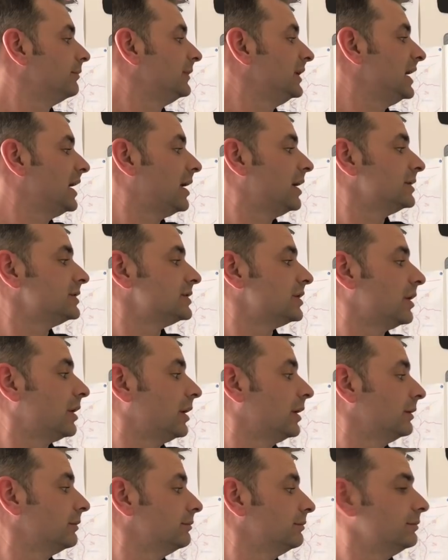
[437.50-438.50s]
the odds
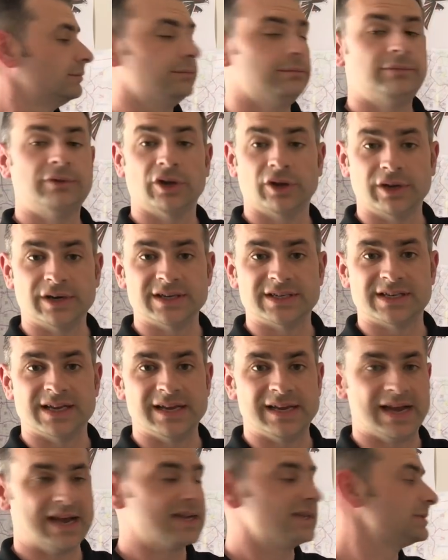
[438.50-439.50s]
are they're going to
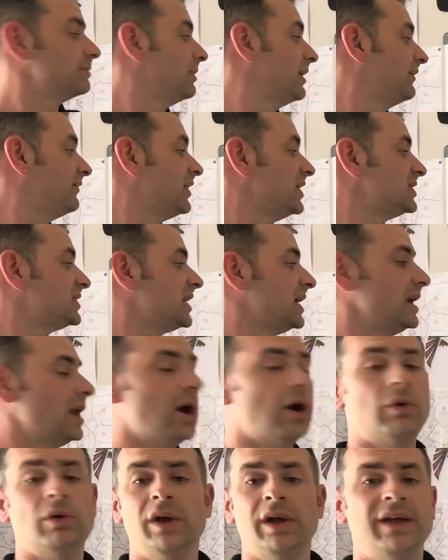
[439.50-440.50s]
say yes. But if they say
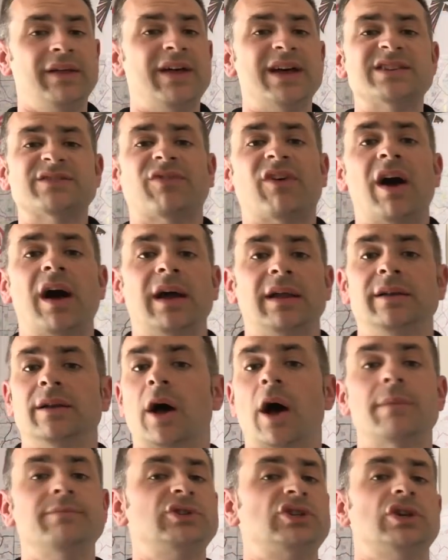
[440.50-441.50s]
no, that's fine.
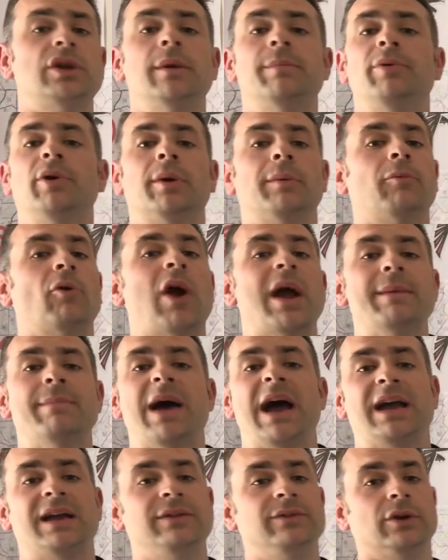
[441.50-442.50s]
I'm just going to put them right
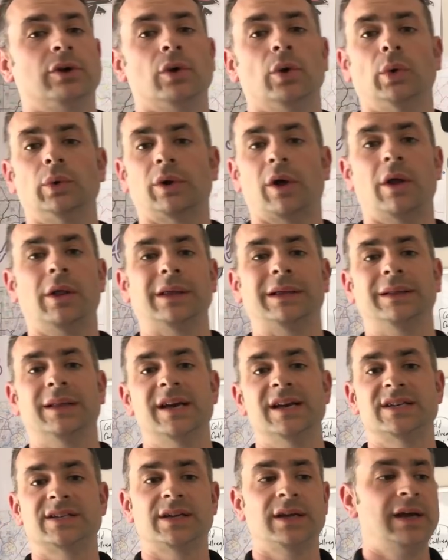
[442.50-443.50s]
back in the cold calling
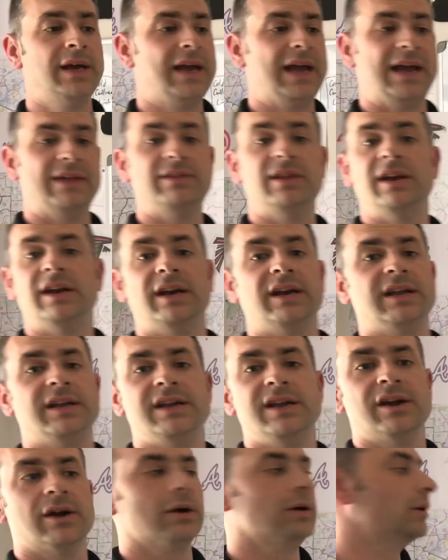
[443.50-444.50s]
list. And then in a
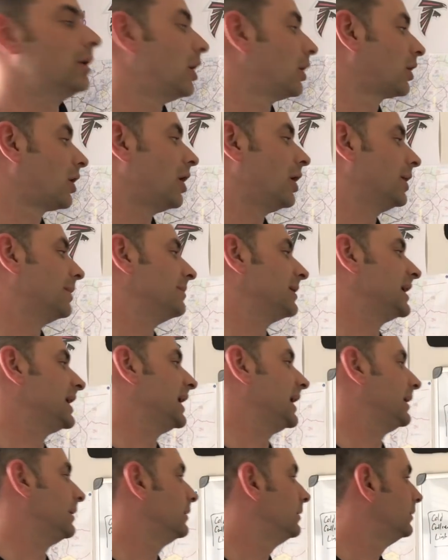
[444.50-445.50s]
year, I'll call them
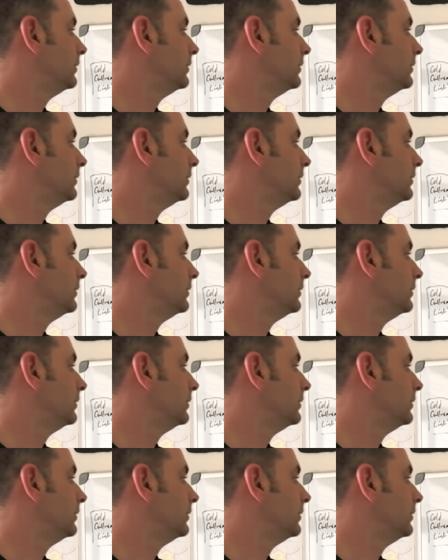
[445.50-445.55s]
again.